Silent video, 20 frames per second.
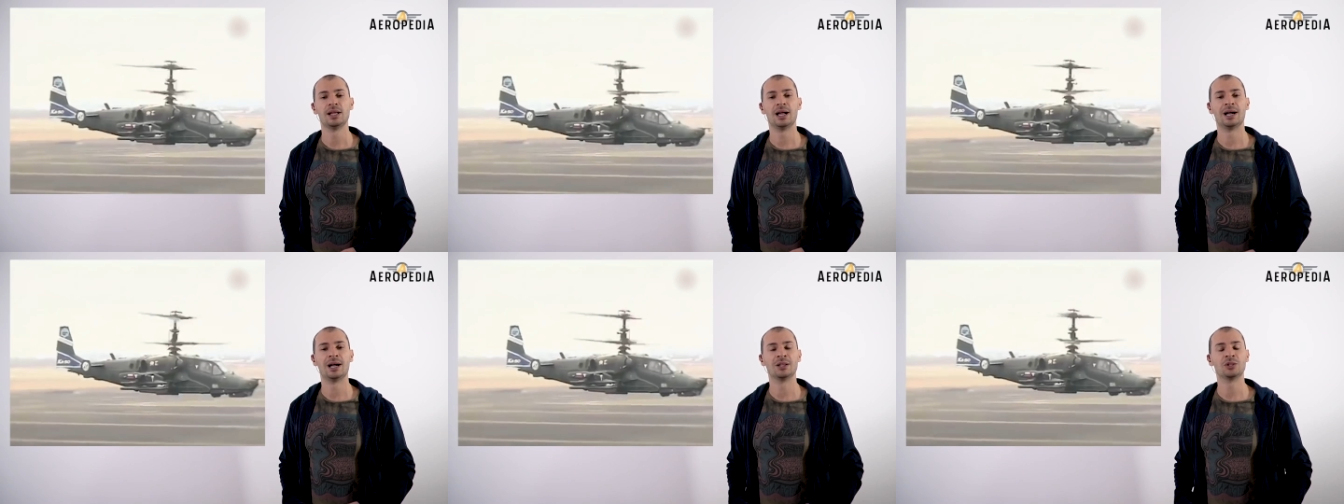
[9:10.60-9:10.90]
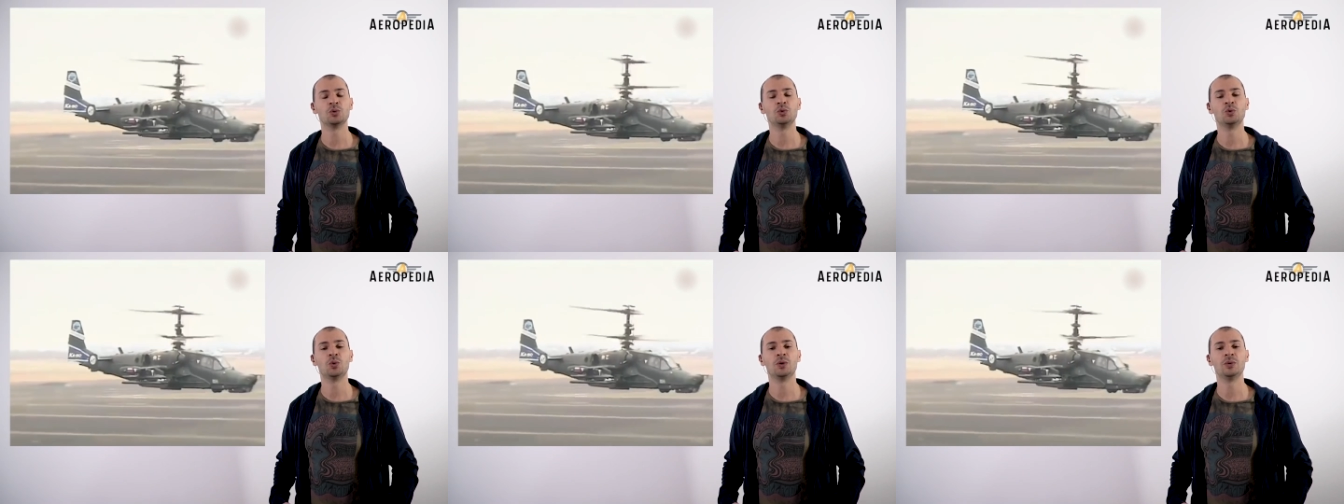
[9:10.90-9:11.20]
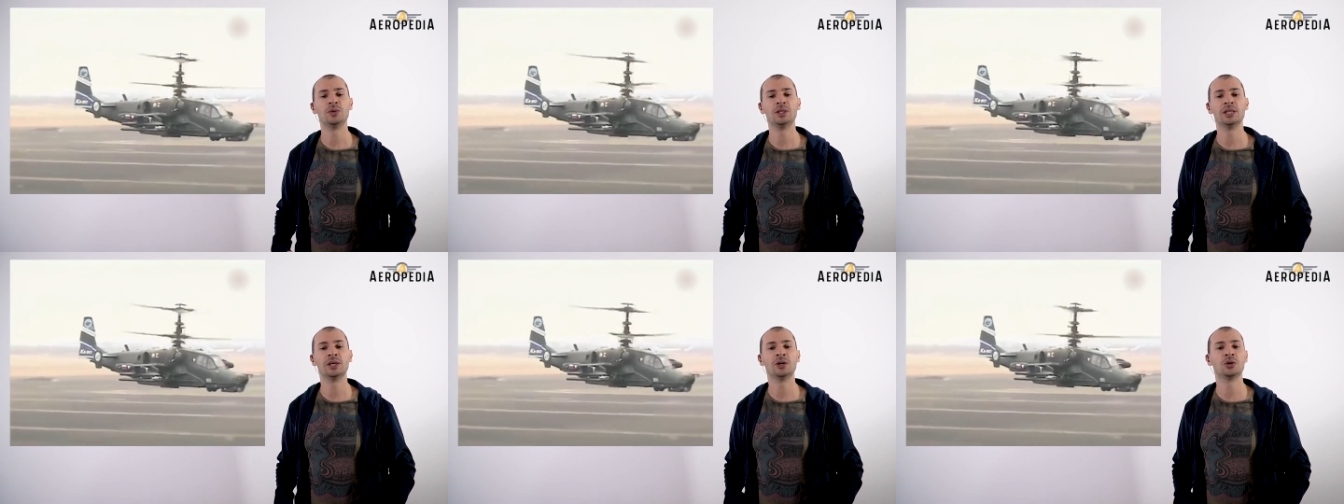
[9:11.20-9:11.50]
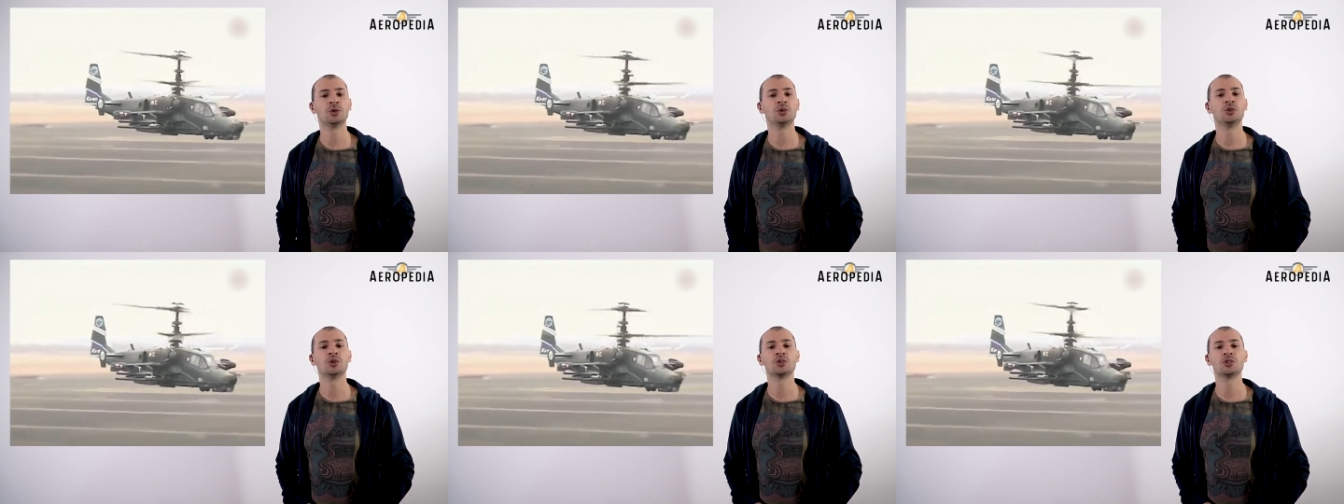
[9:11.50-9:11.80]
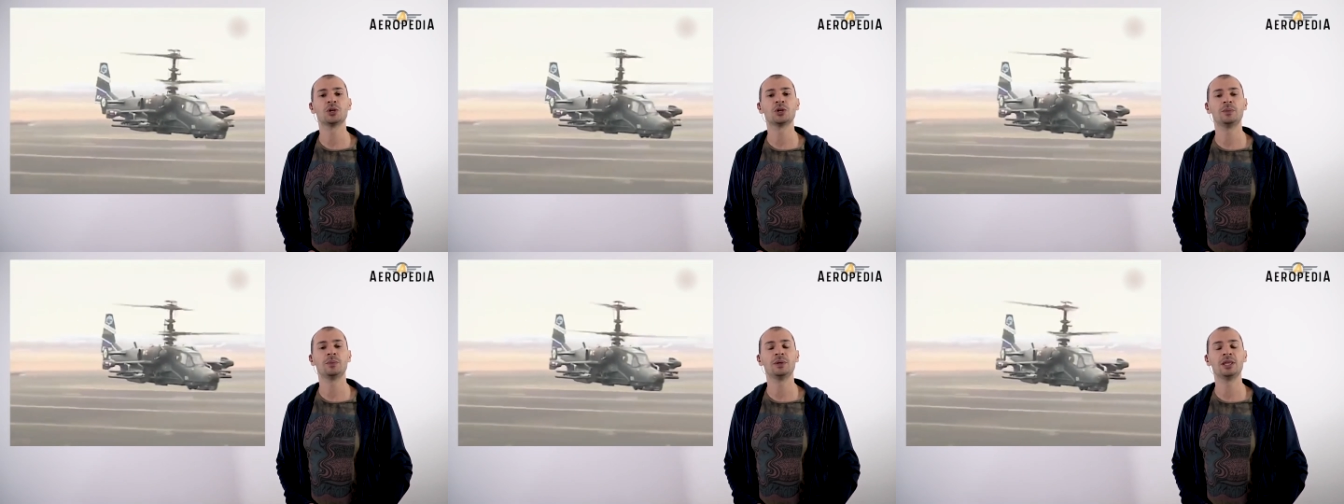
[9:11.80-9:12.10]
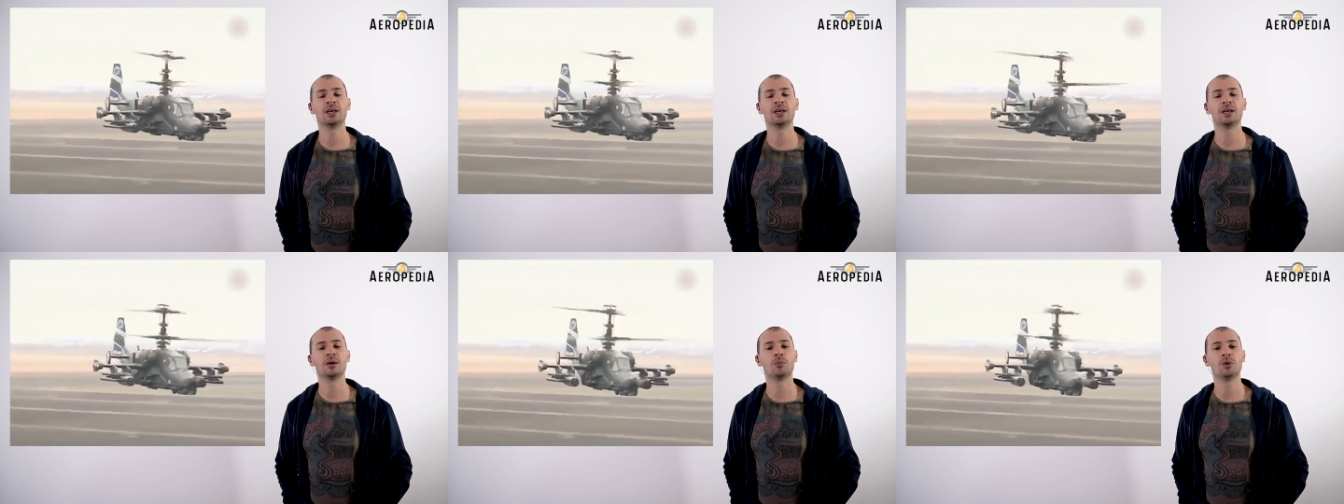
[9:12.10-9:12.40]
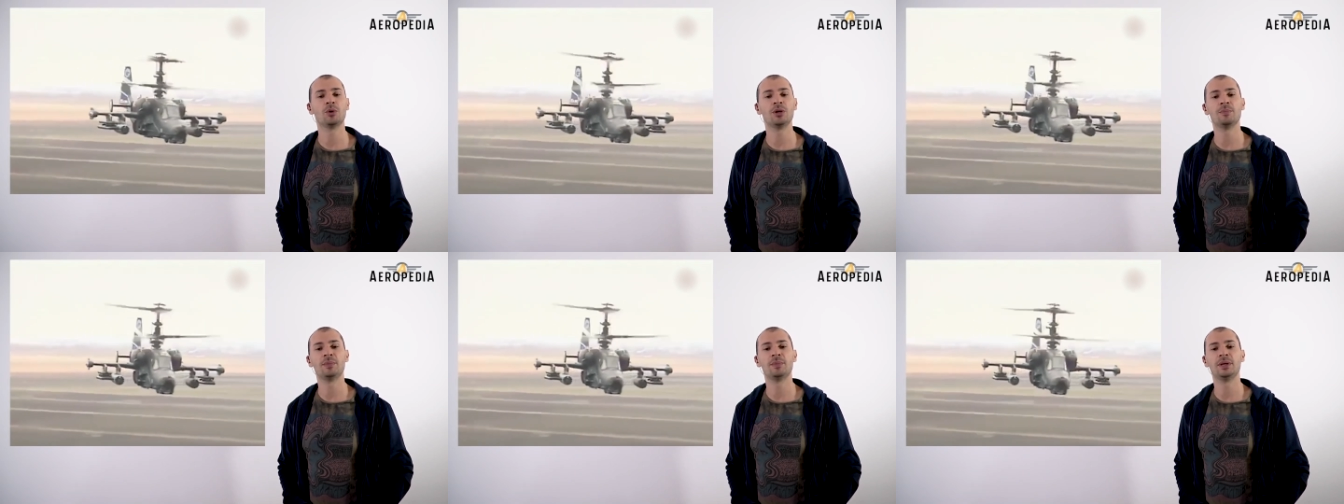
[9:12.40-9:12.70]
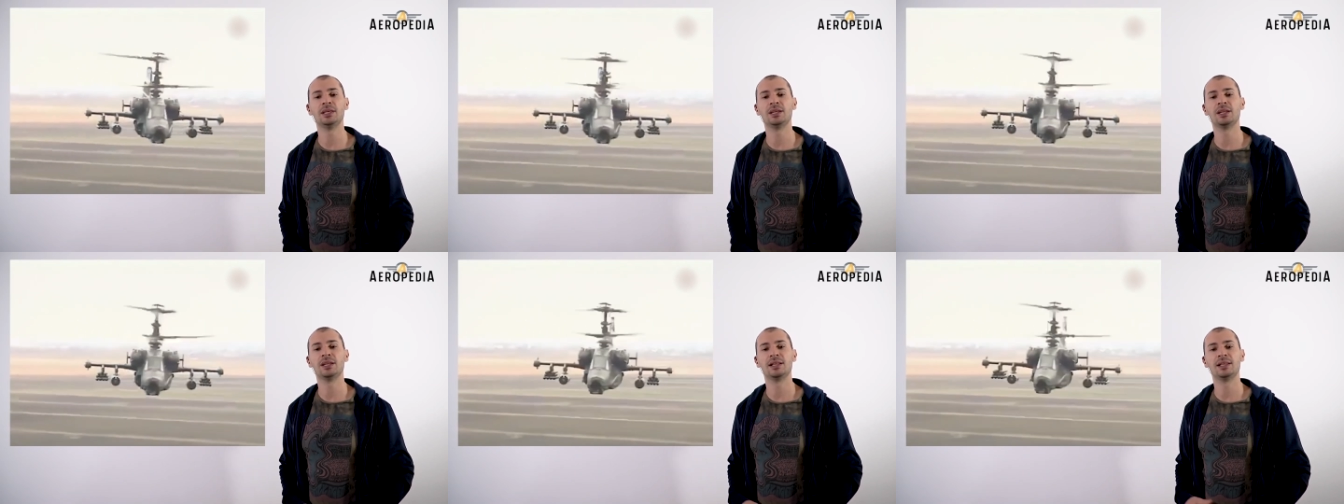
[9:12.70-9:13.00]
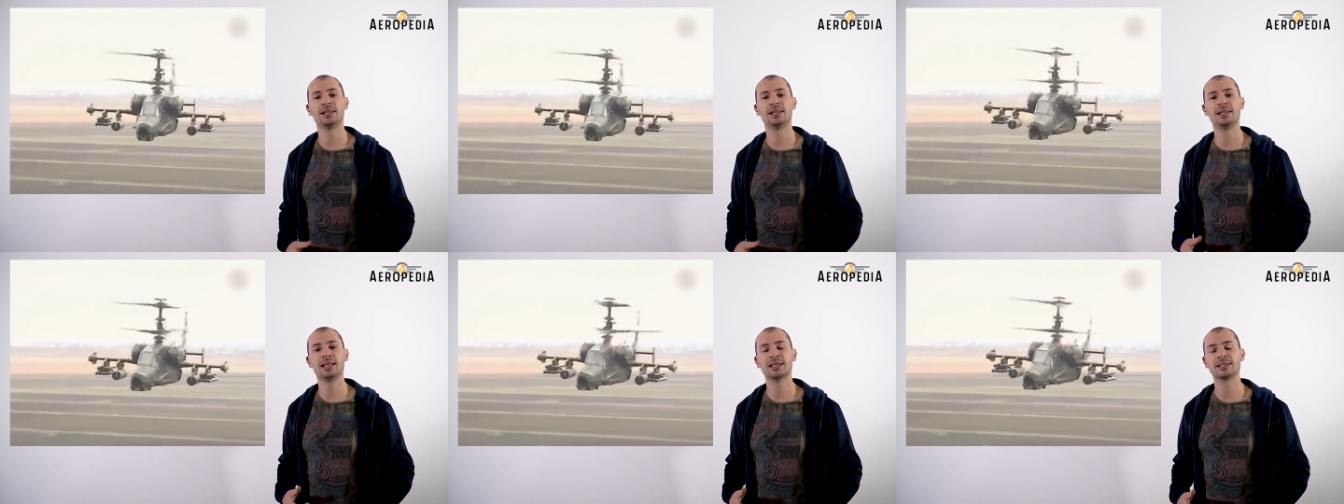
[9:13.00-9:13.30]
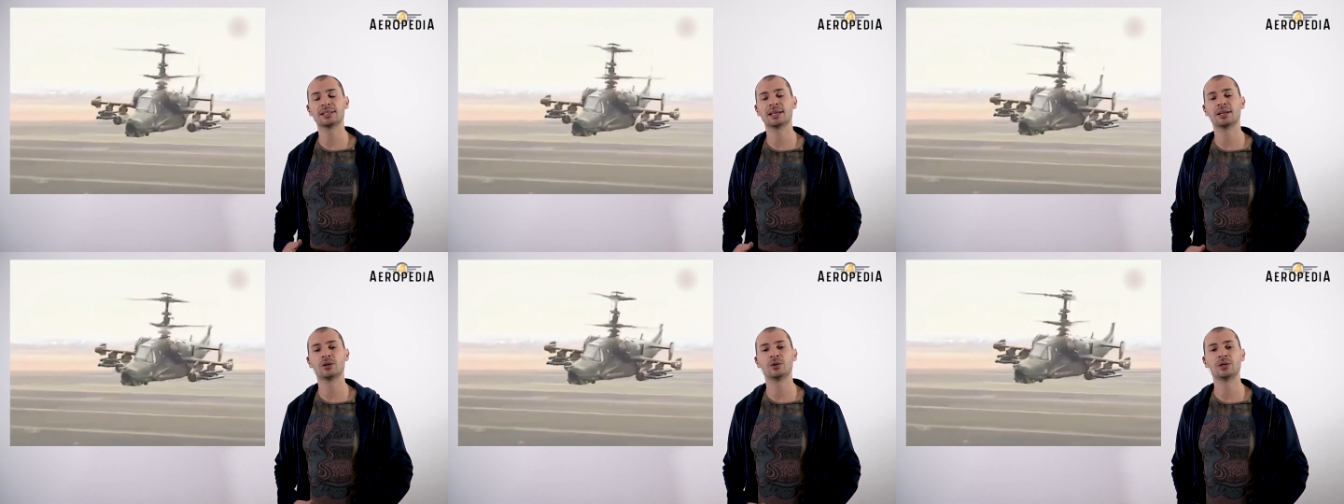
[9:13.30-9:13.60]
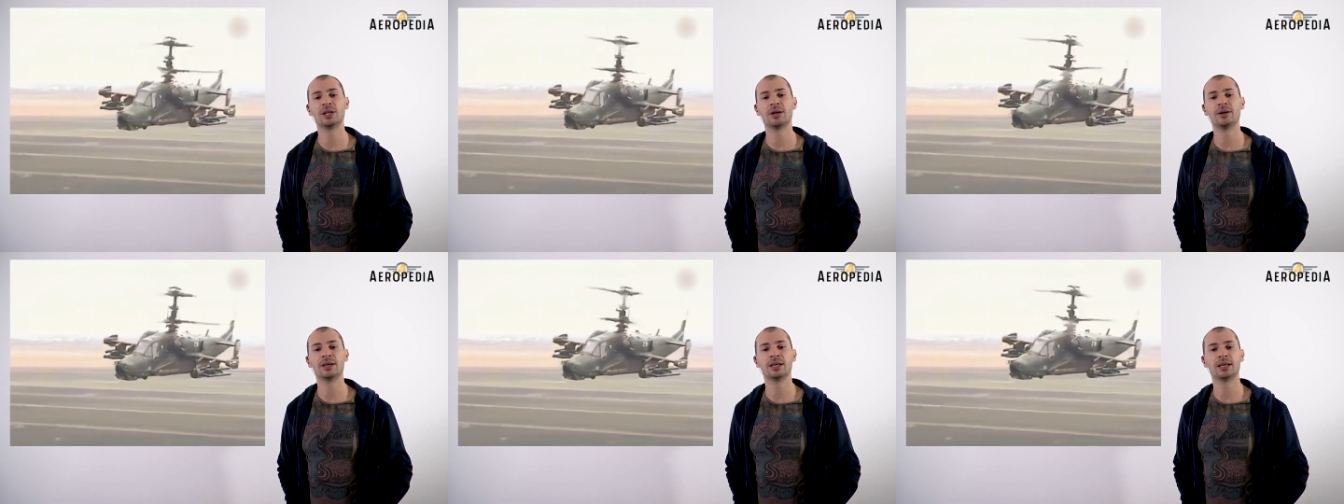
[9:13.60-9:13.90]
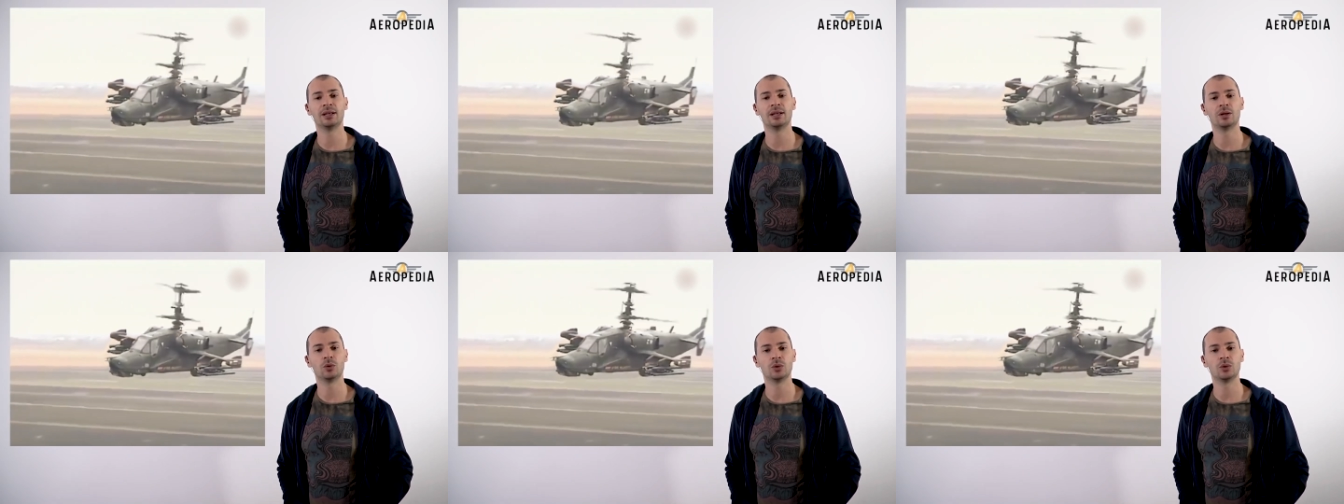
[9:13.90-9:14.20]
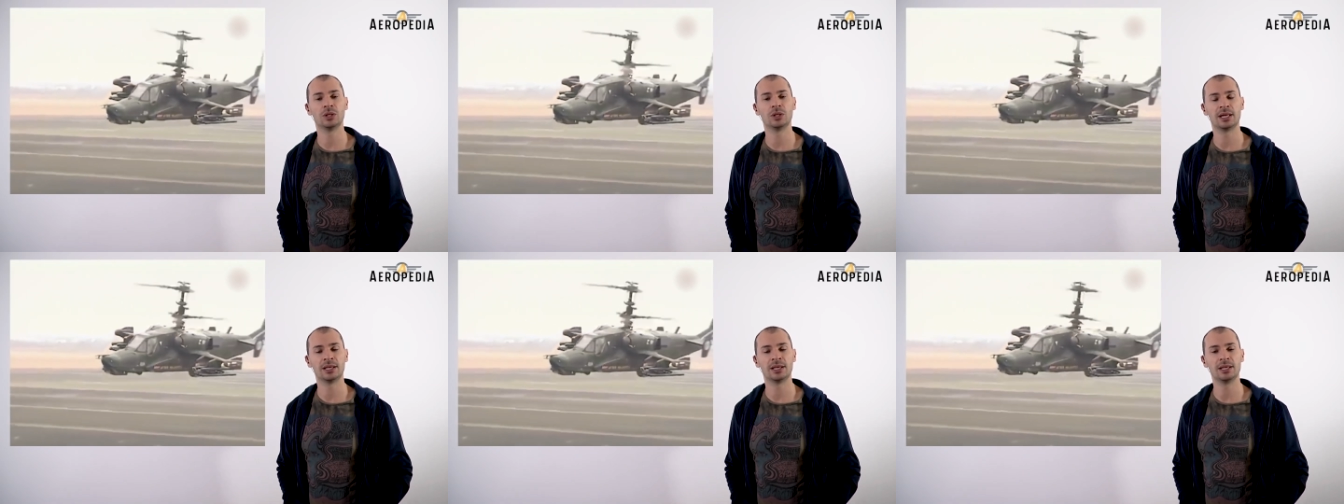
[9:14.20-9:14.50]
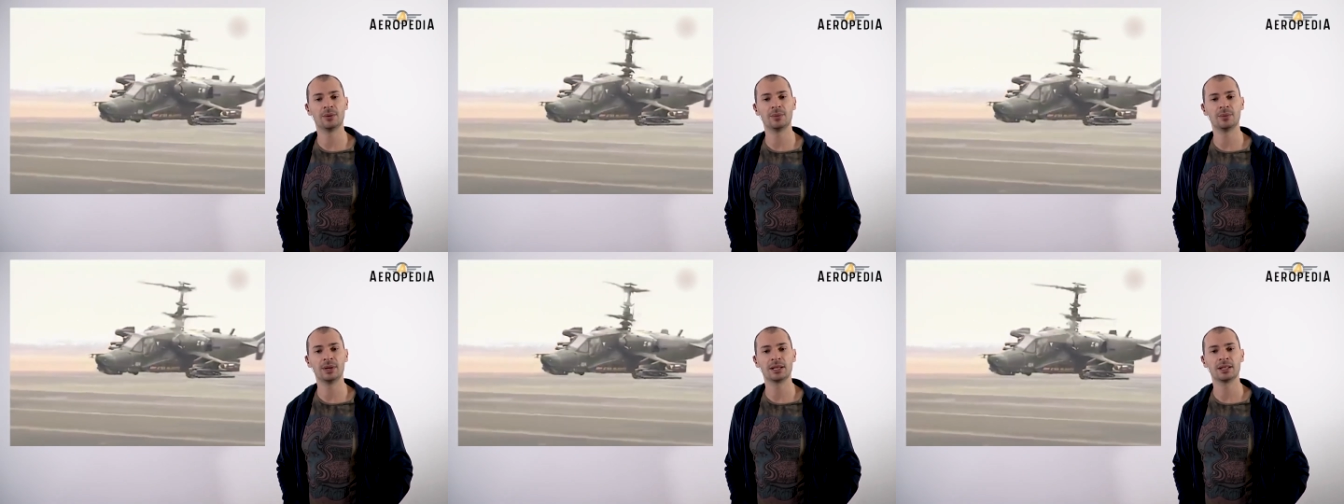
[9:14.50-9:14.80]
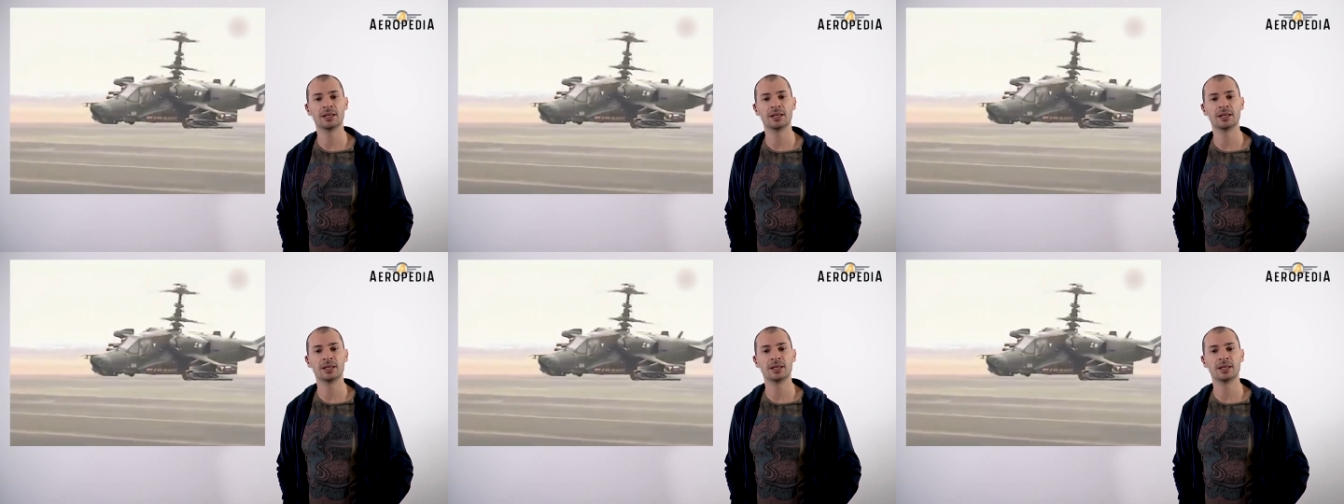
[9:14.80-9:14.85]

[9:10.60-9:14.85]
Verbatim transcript: Until a new video, don't forget that you can request the aircraft you would like to see.